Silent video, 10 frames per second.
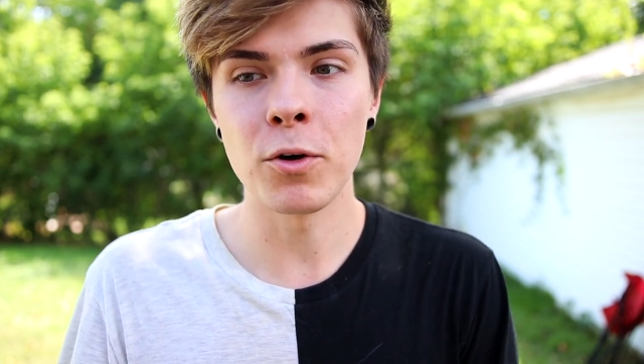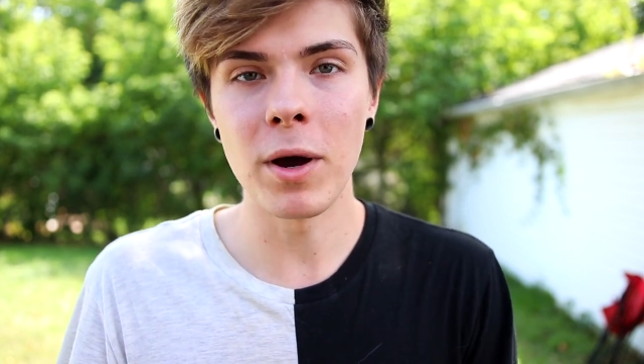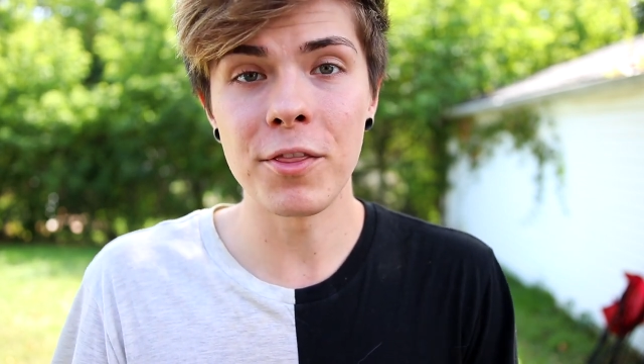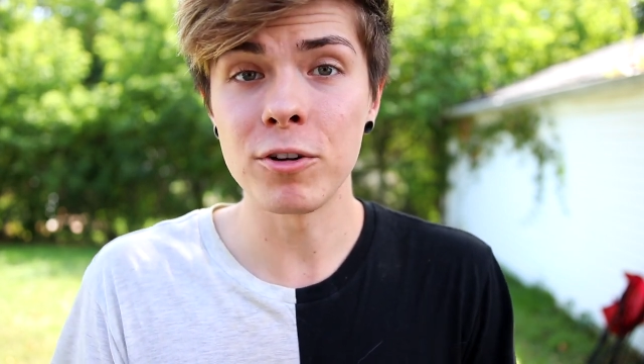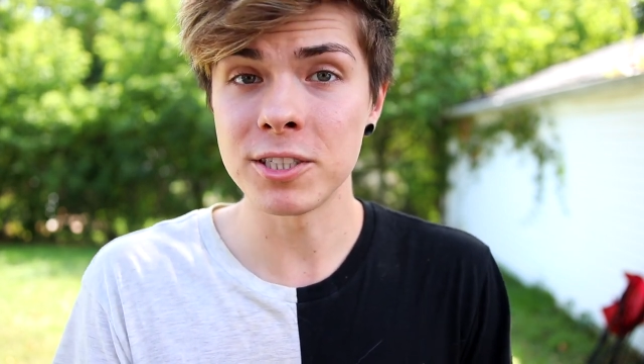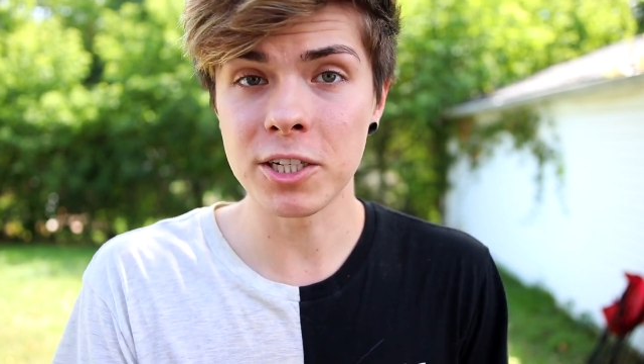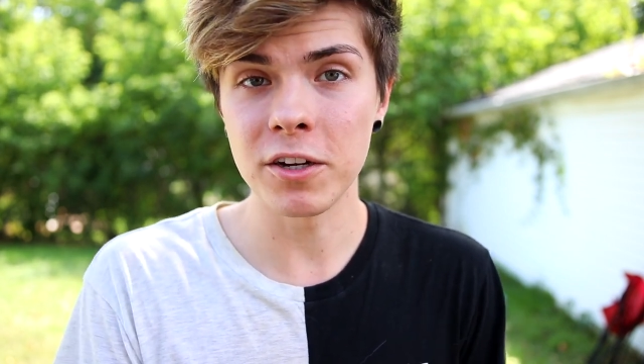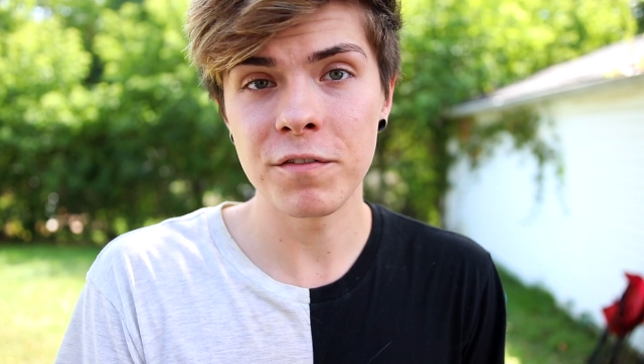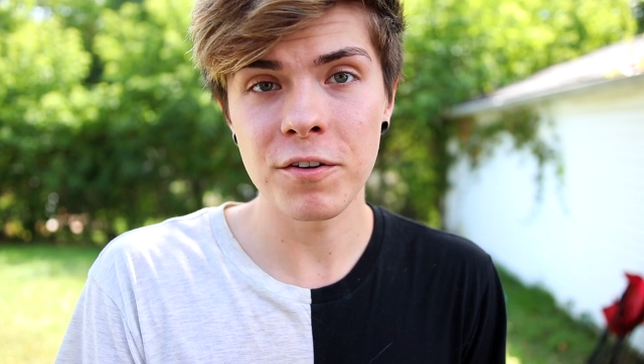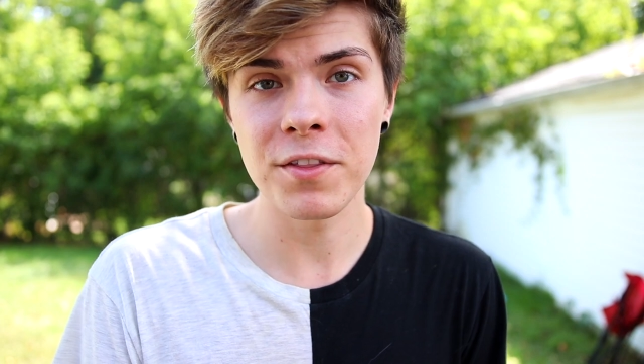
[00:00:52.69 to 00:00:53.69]
the weather's
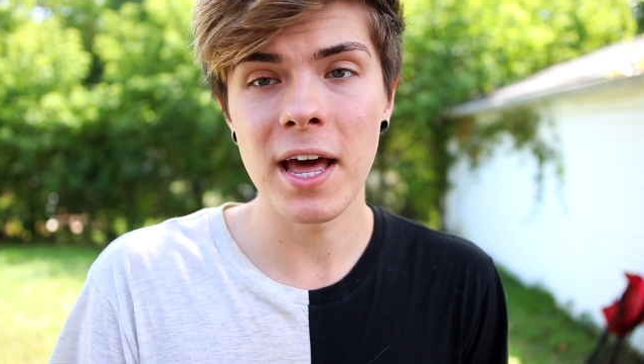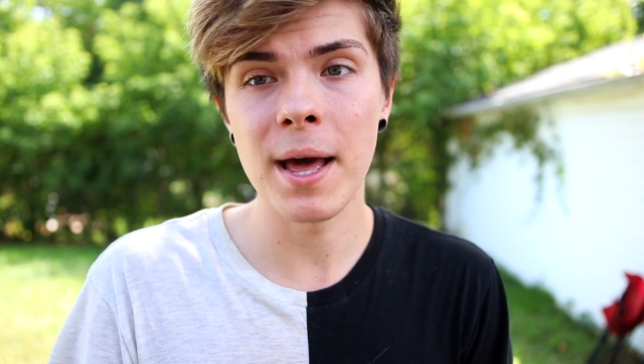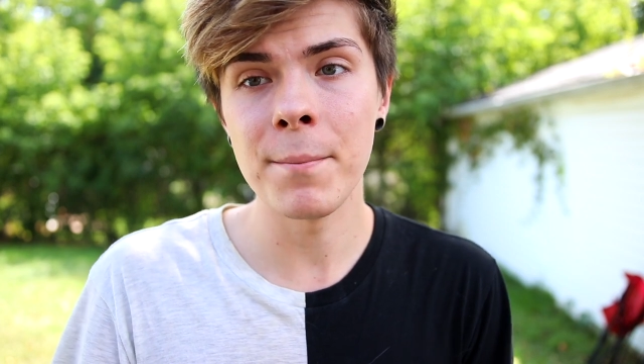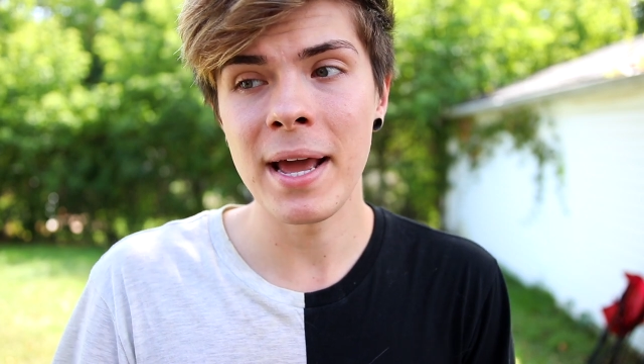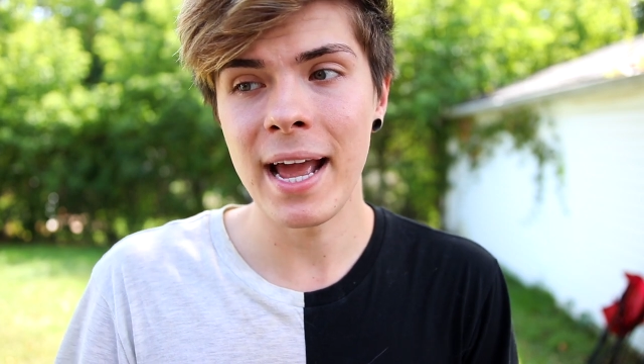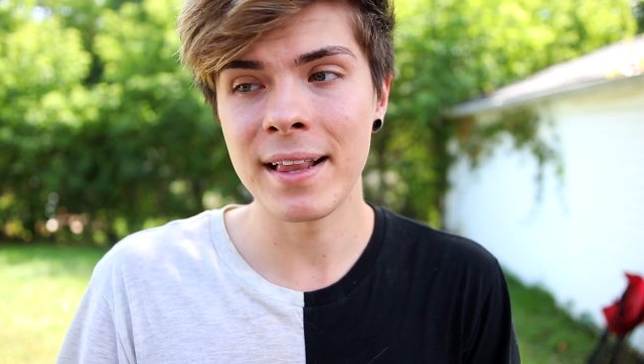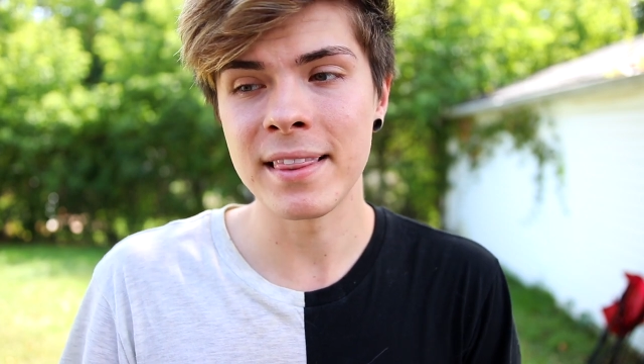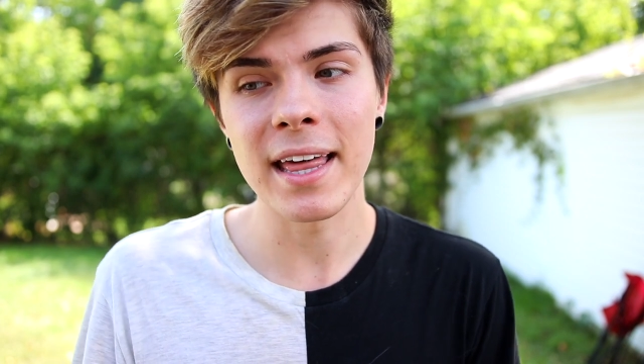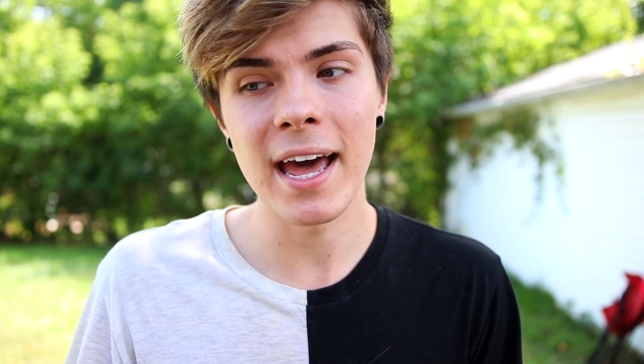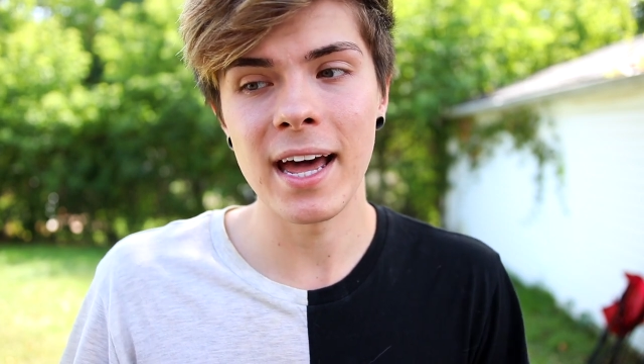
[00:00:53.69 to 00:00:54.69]
good for them,
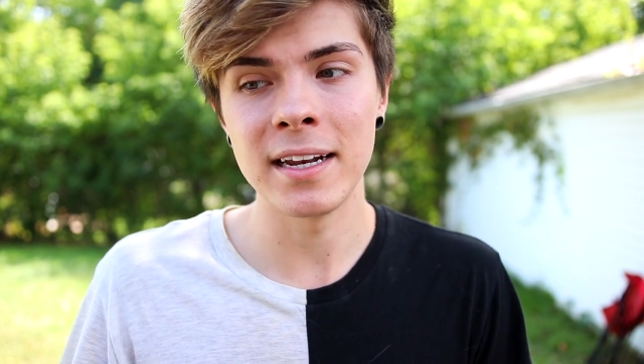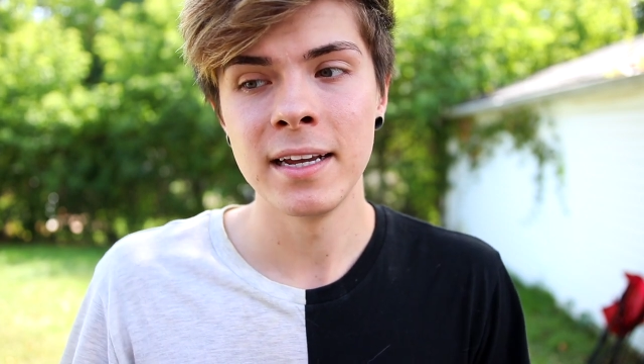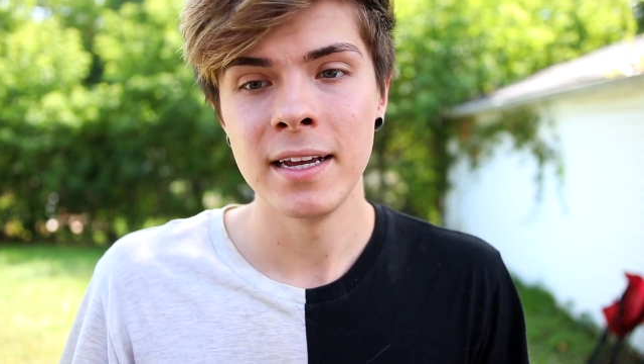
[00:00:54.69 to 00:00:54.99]
and that,